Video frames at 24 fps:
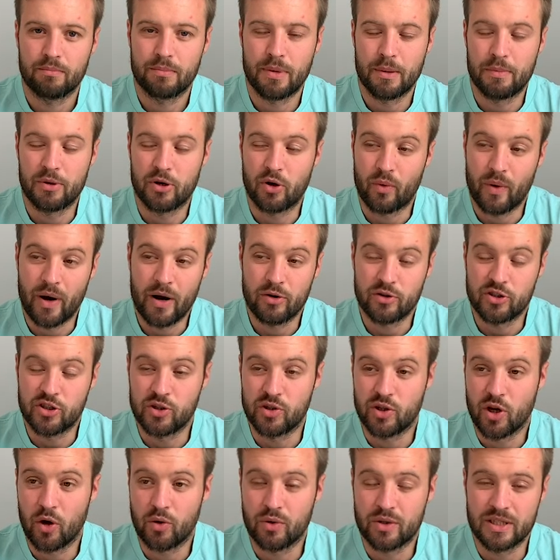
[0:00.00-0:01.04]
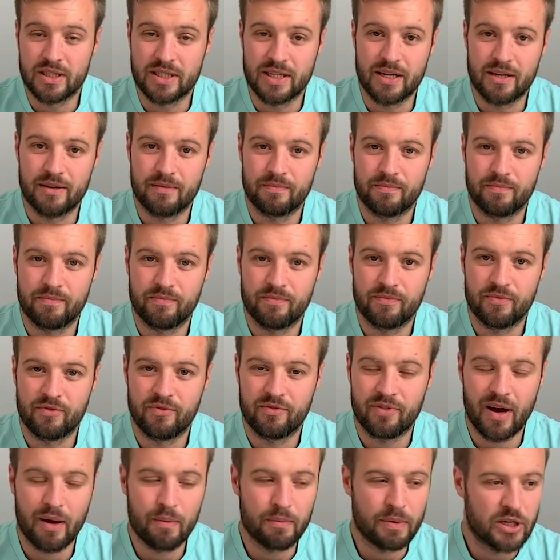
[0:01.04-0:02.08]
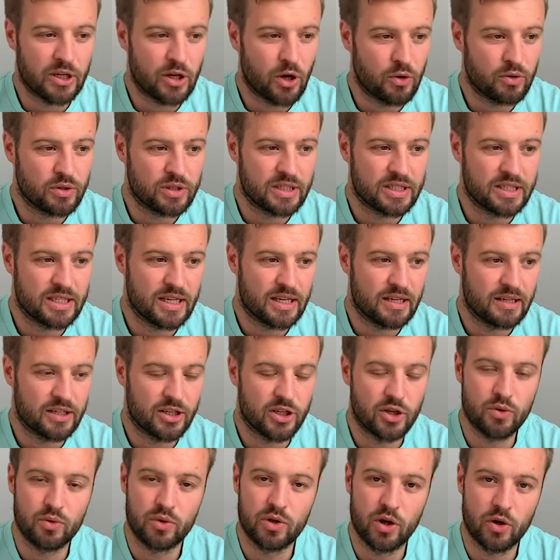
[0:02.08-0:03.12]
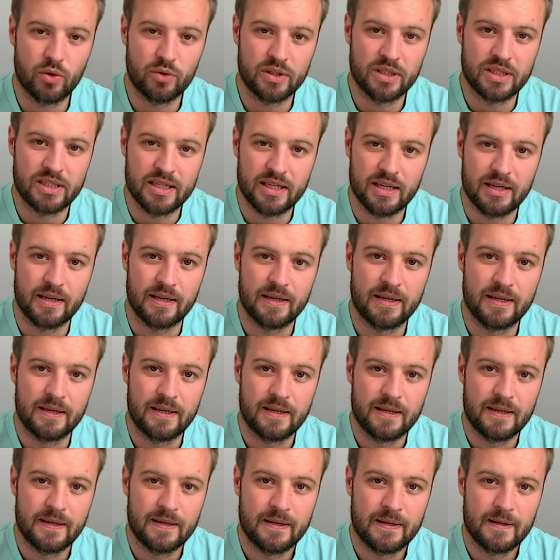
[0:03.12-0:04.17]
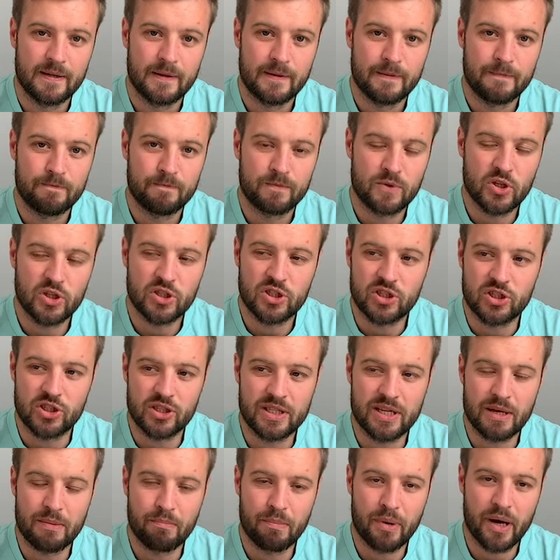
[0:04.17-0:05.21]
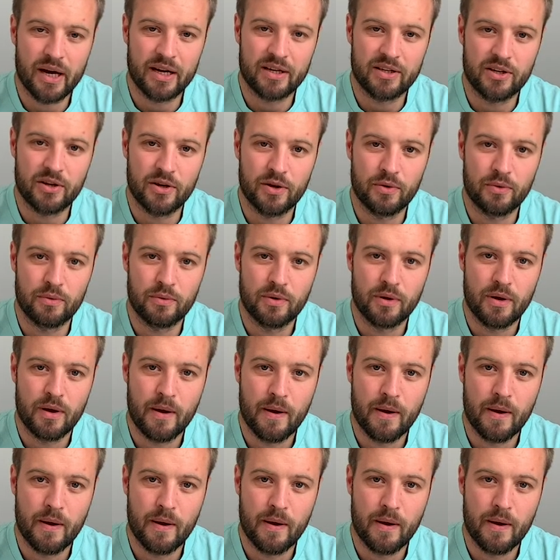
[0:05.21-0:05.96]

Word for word: People around you notice it, family notice it, you notice it. it doesn't just impact you.